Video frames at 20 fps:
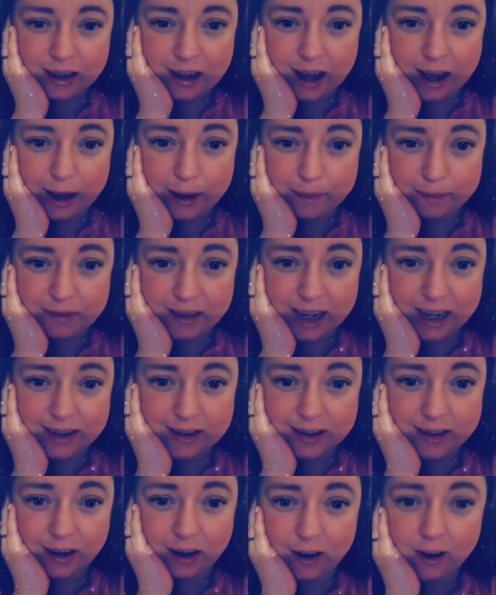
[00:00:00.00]

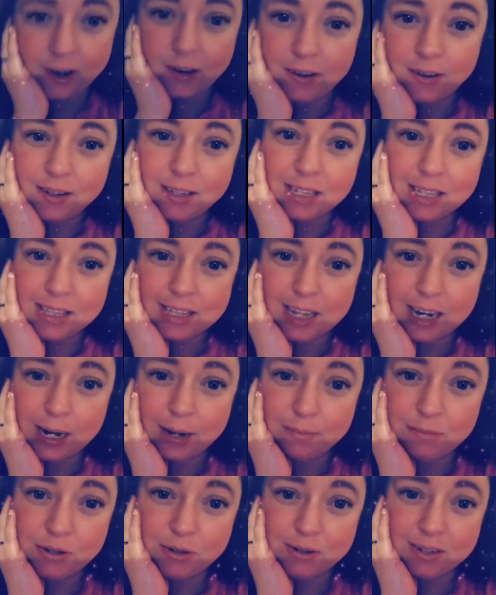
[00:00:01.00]
that's all that
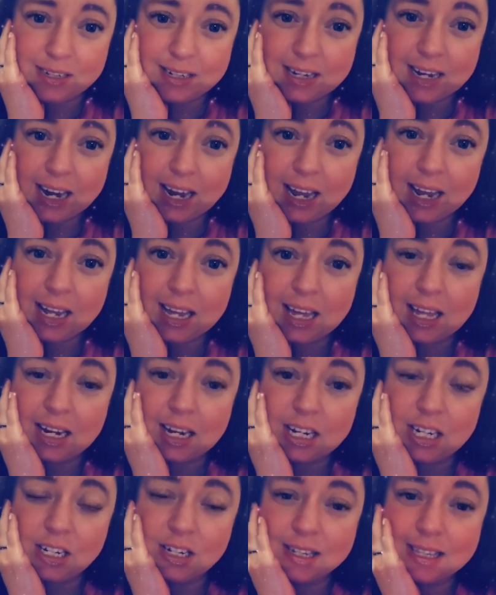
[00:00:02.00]
I'm doing today, and
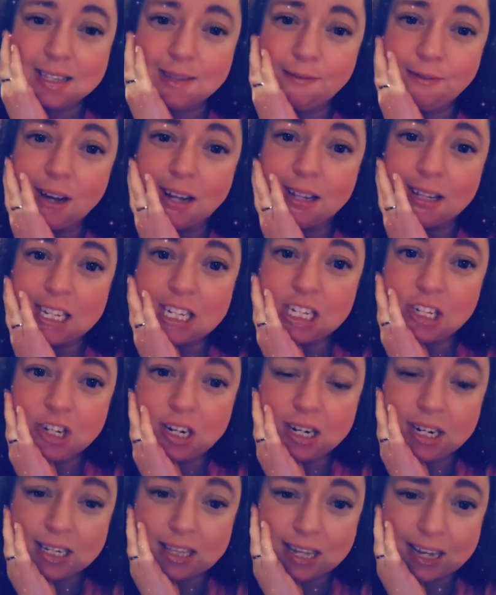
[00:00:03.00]
I just felt like
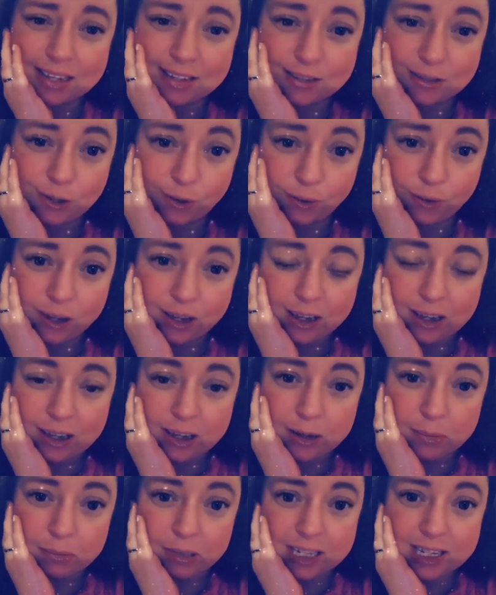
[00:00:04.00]
sharing that. So
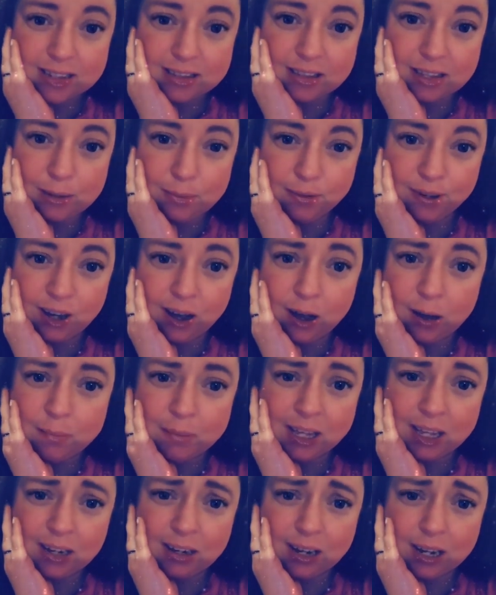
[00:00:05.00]
please leave a
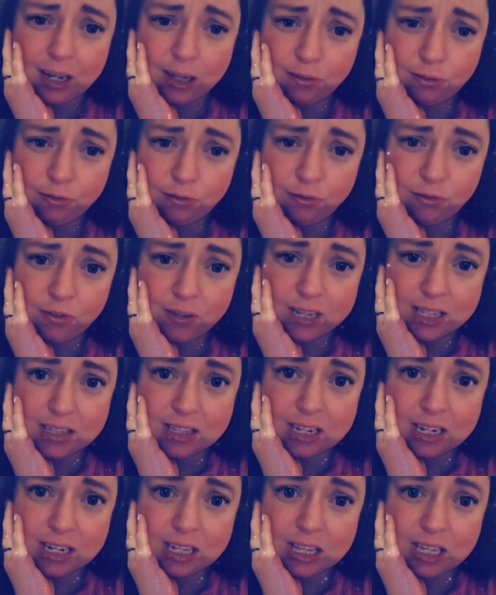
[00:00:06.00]
comment if
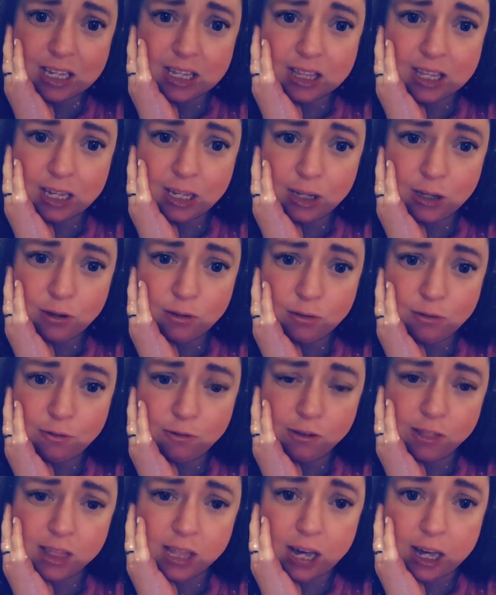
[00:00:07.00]
it's anything that you've
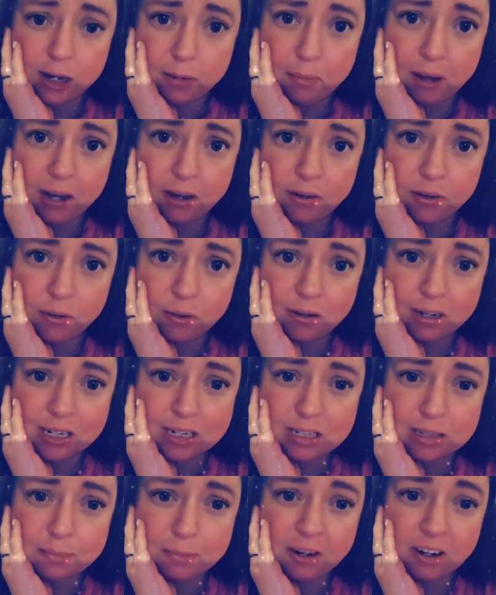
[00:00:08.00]
thought about or
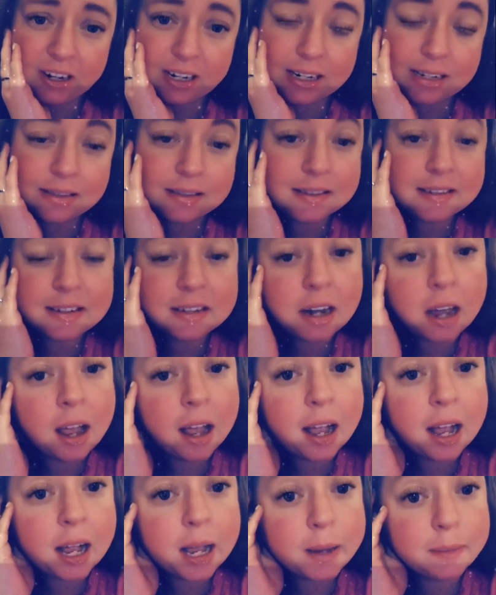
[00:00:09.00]
experienced
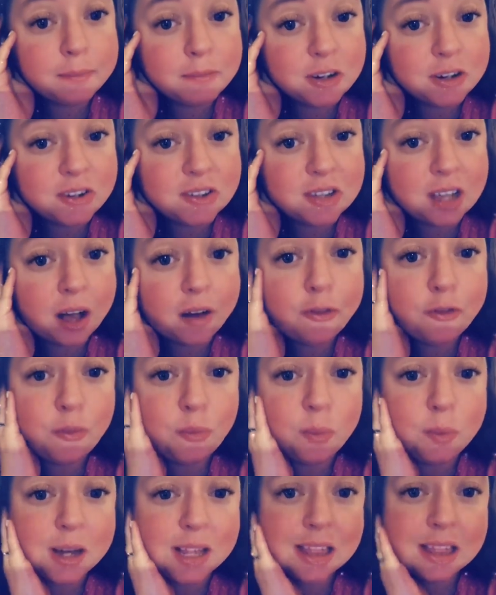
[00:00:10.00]

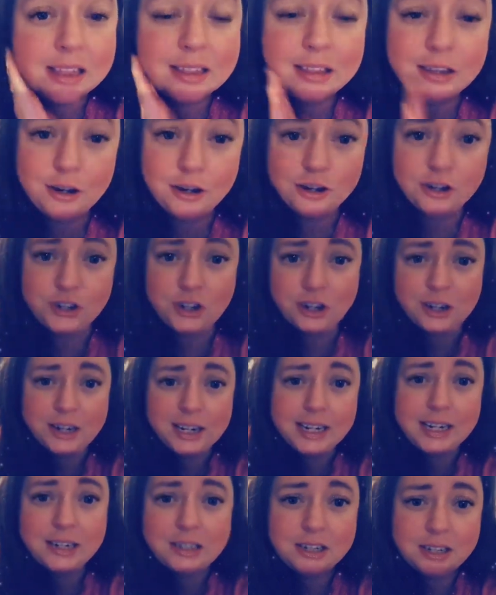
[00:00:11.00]
yourself with your
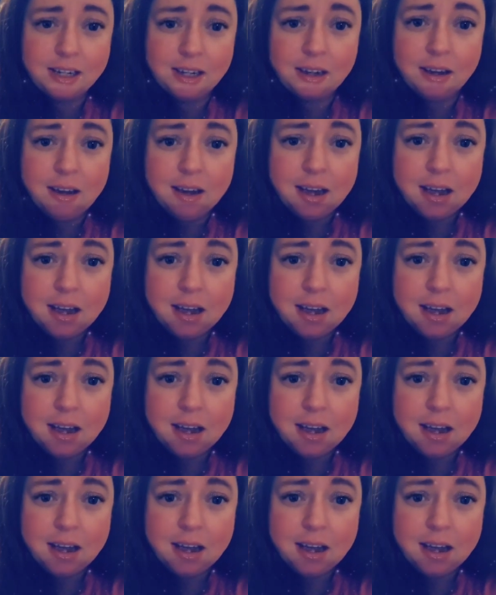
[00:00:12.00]
journey to